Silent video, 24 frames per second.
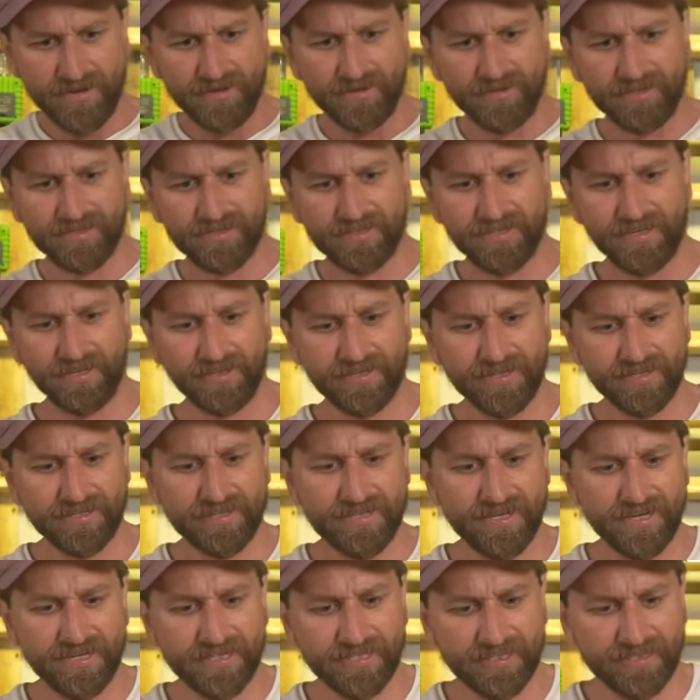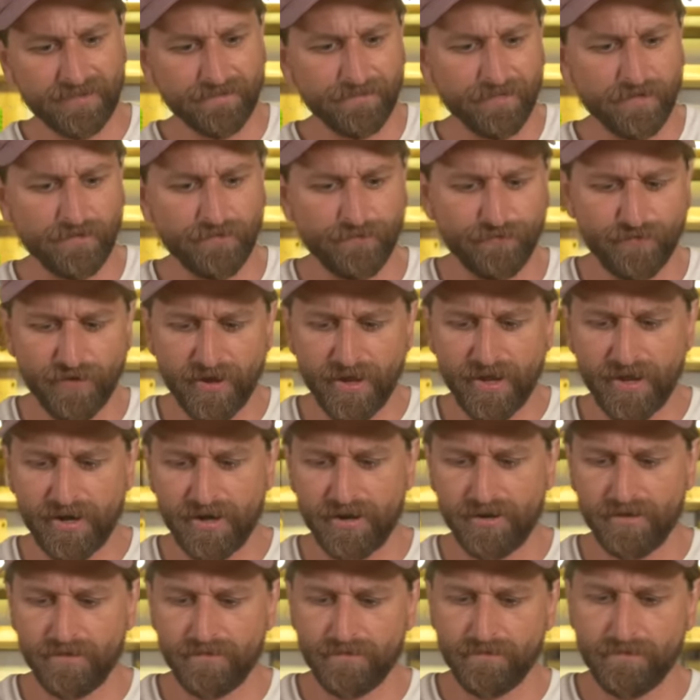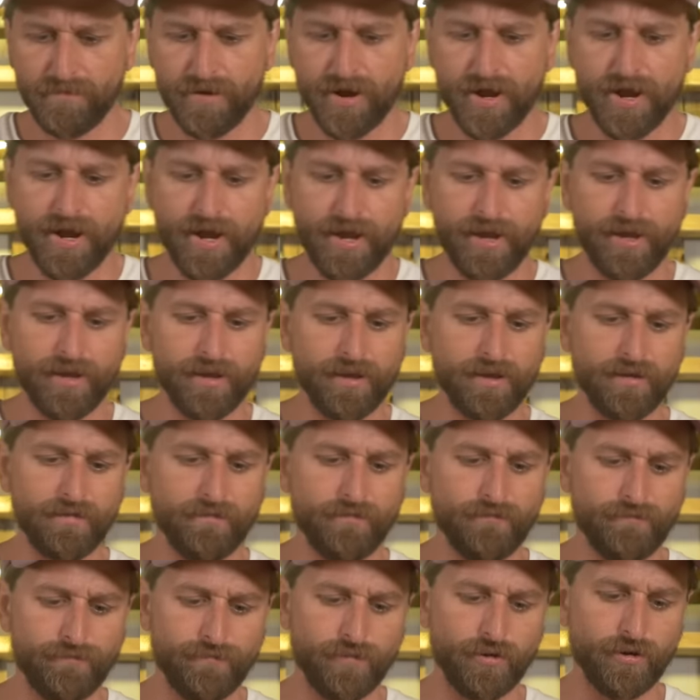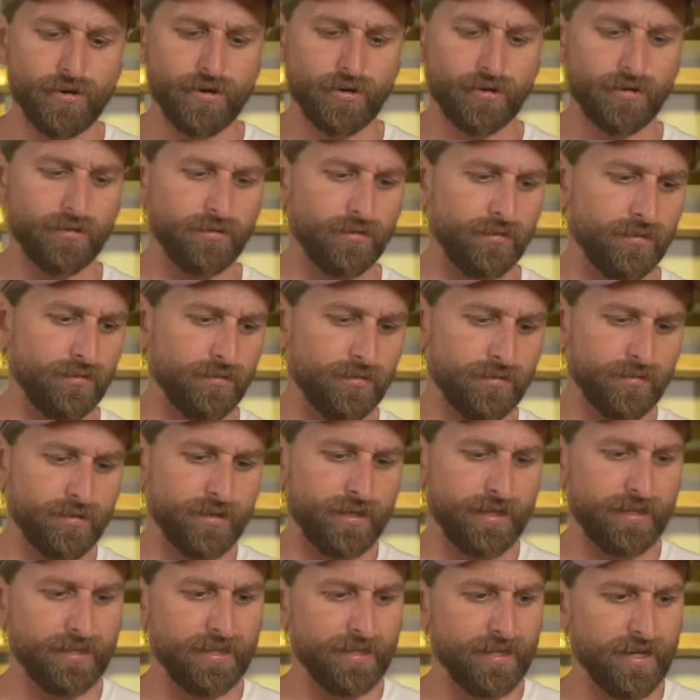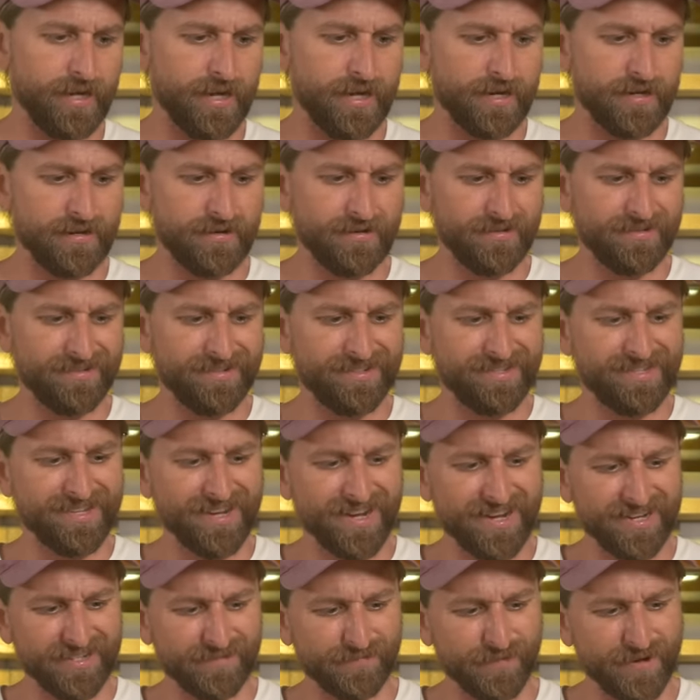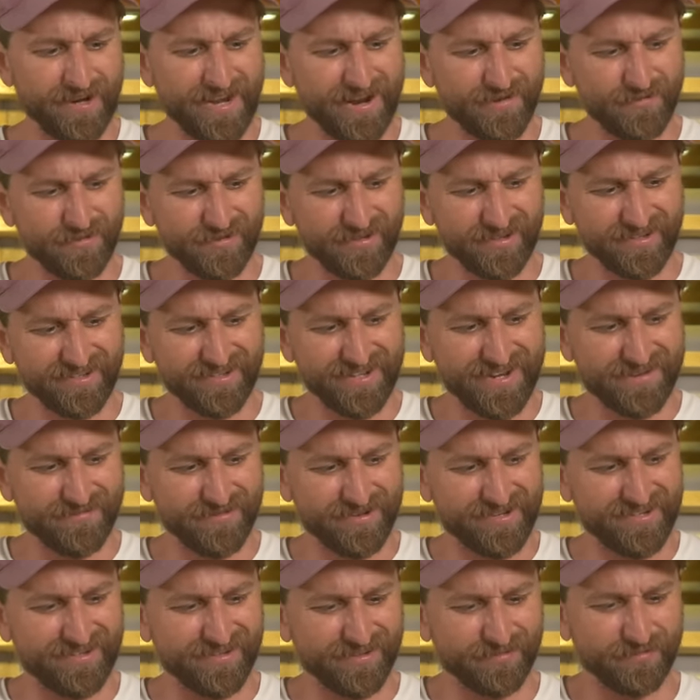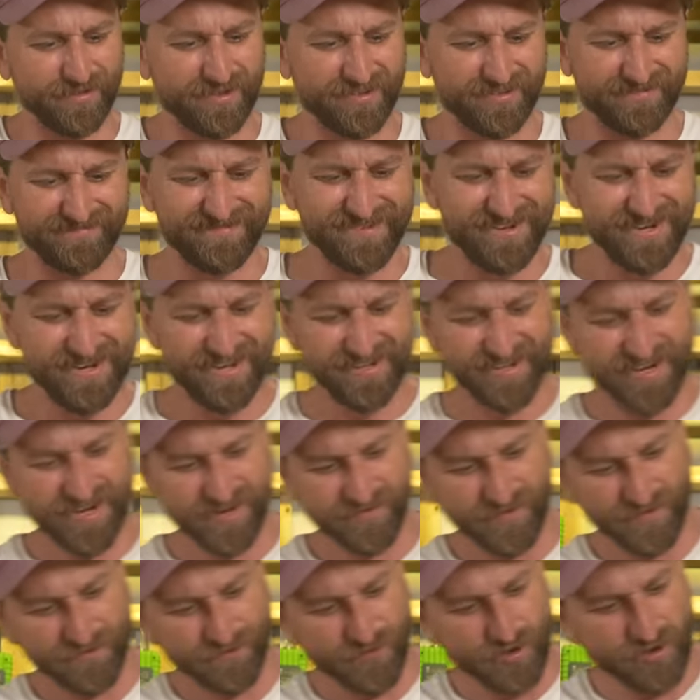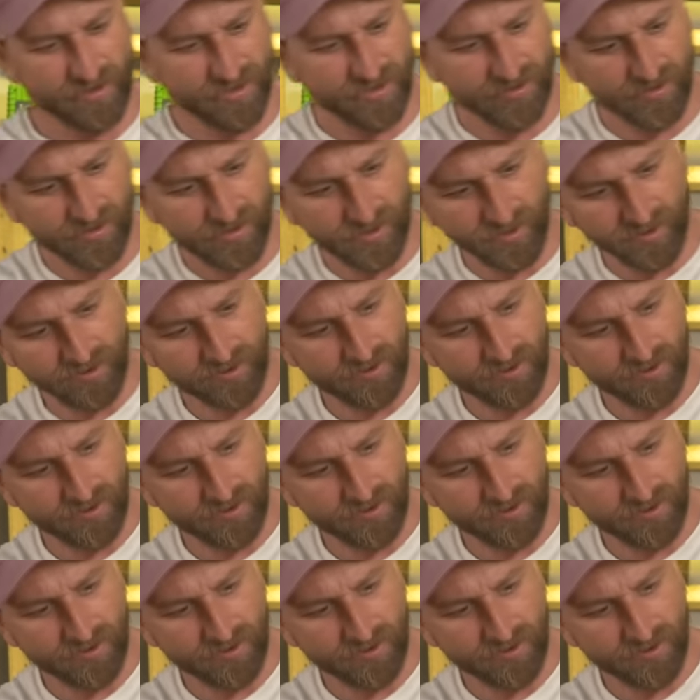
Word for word: Let's see, does this fit my vertical like that? It does, but now we're dealing with kind of a funky look.